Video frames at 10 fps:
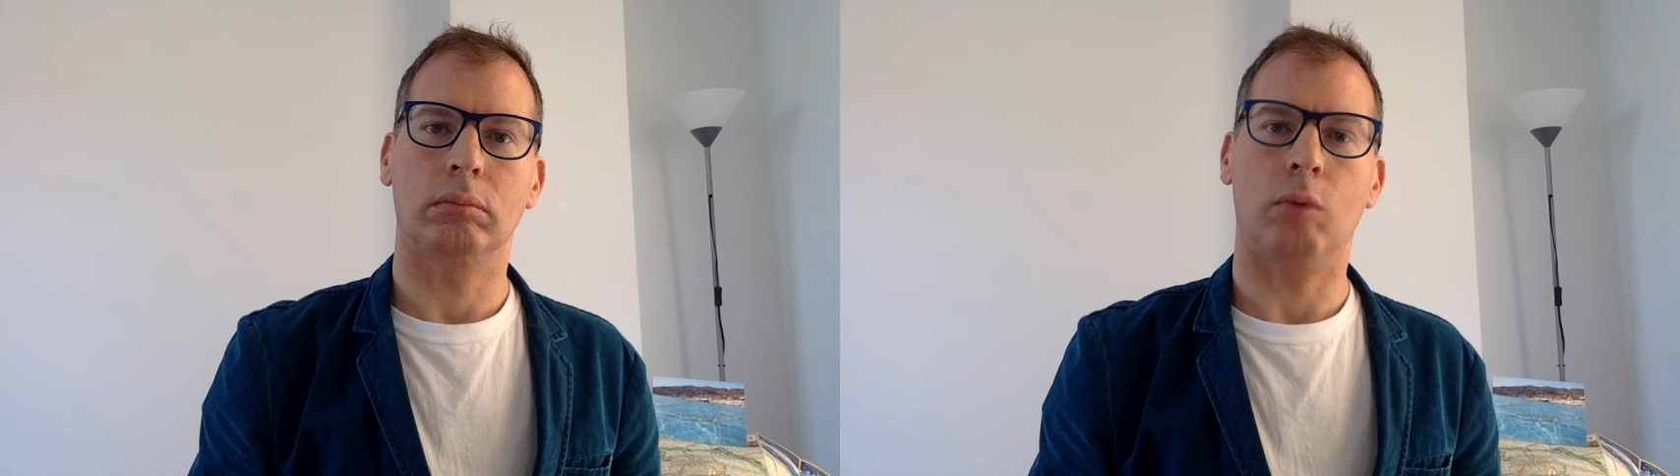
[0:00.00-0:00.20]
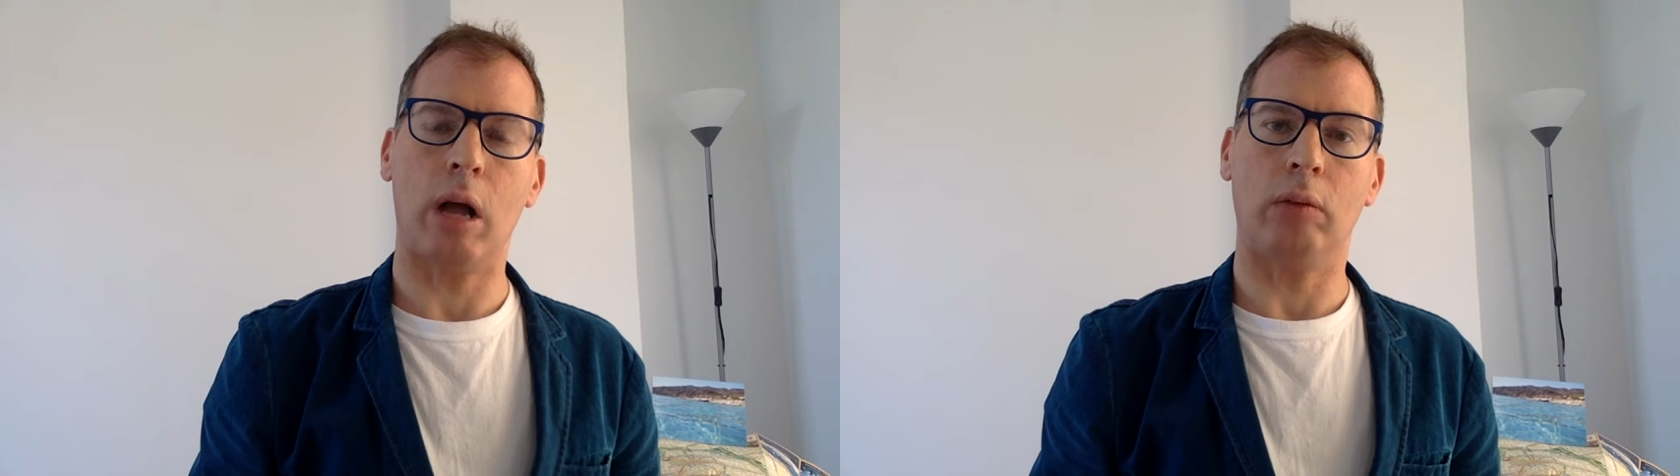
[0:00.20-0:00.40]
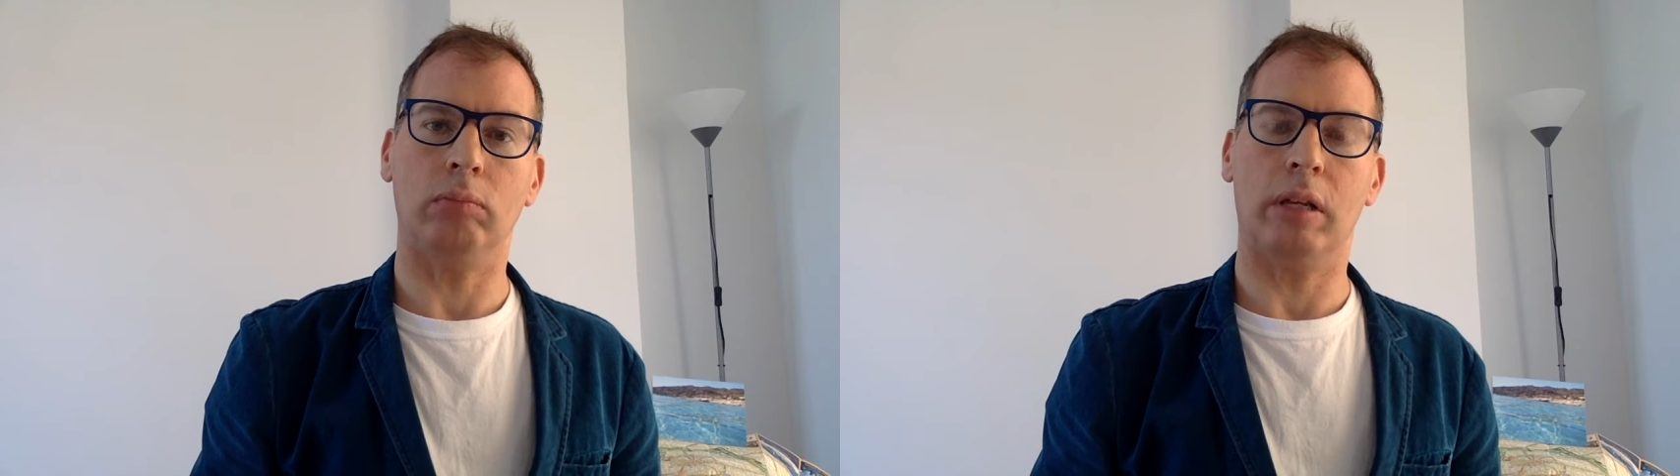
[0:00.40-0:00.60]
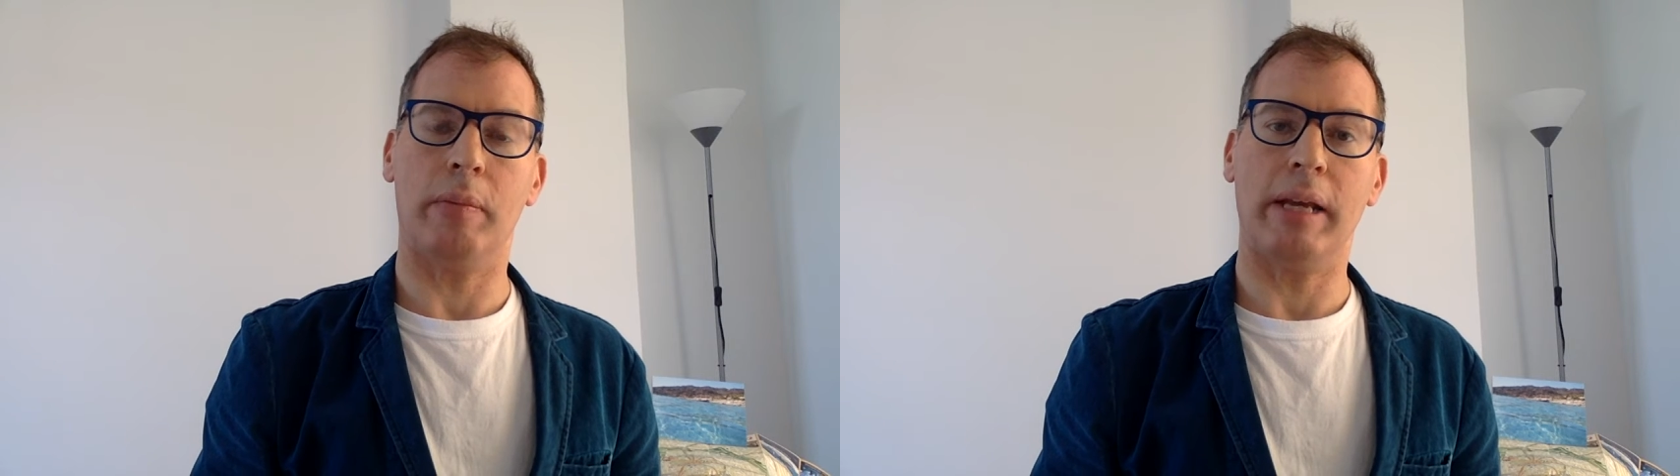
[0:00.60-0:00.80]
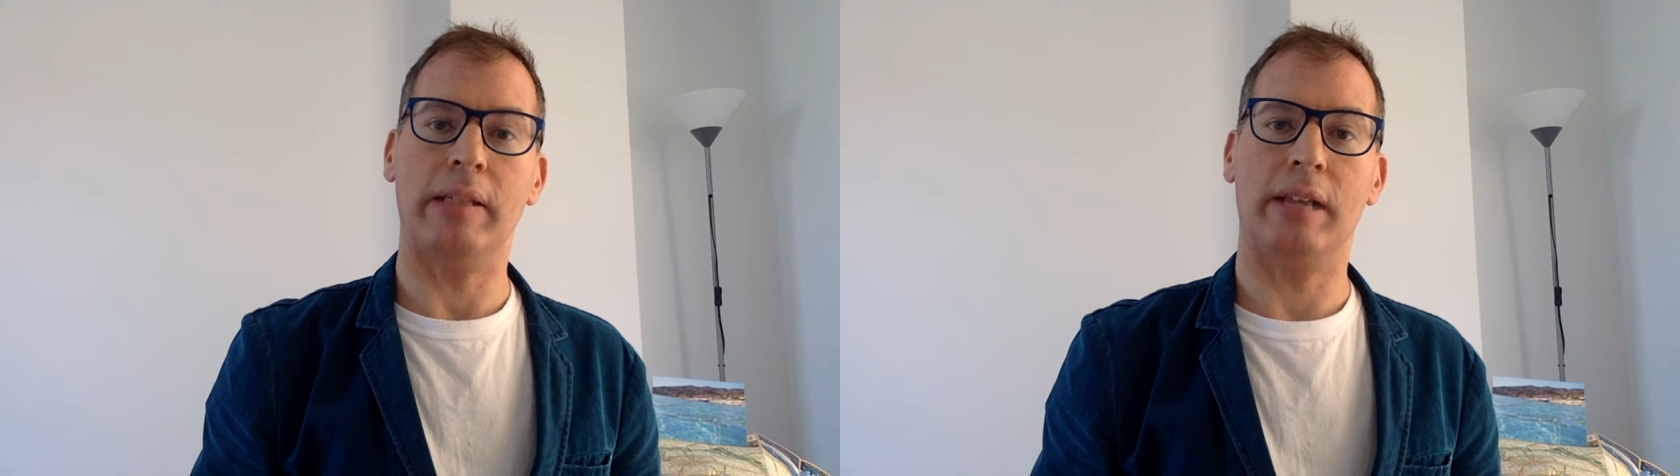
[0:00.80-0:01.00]
Well, it
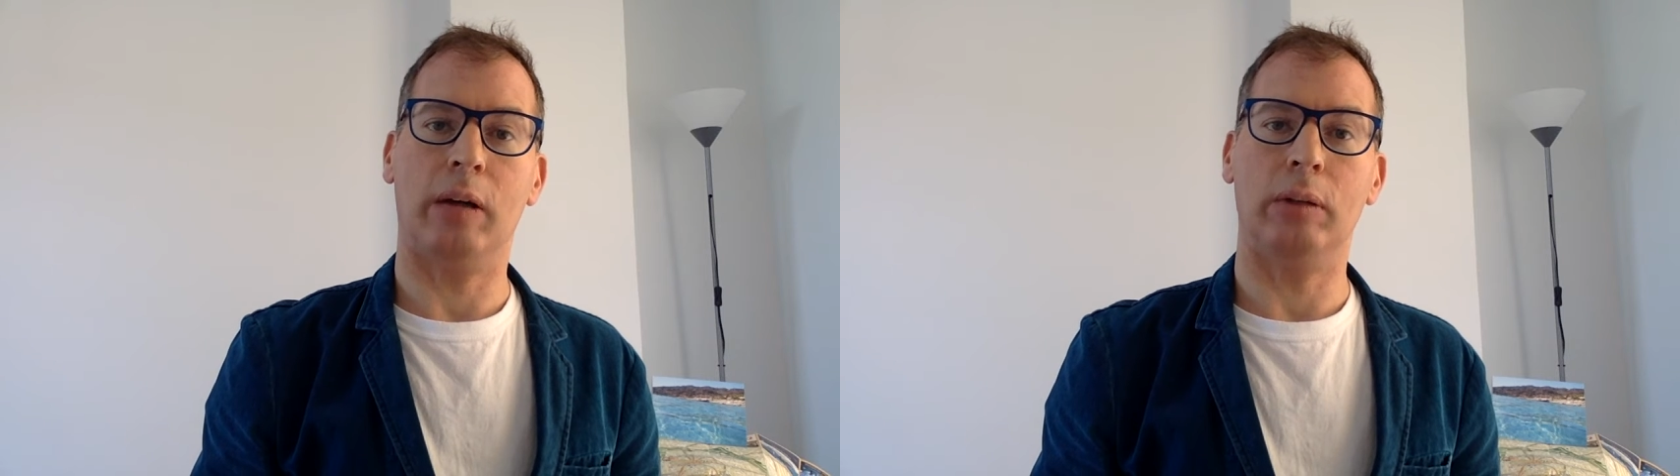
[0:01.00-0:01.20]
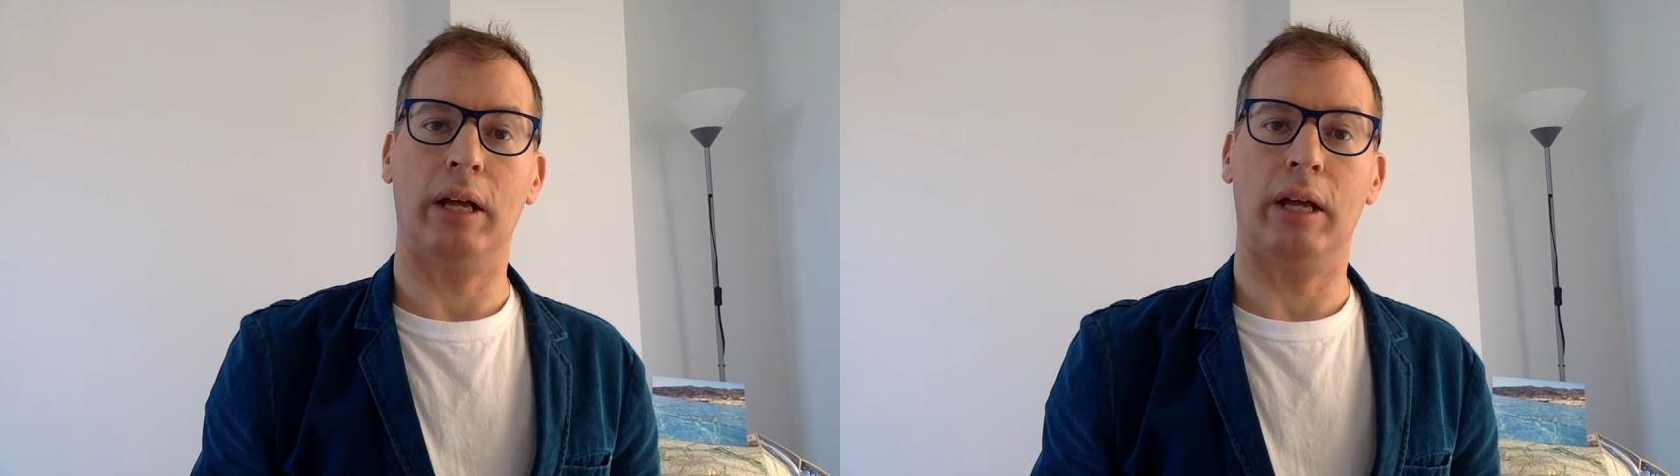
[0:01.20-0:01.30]
may sound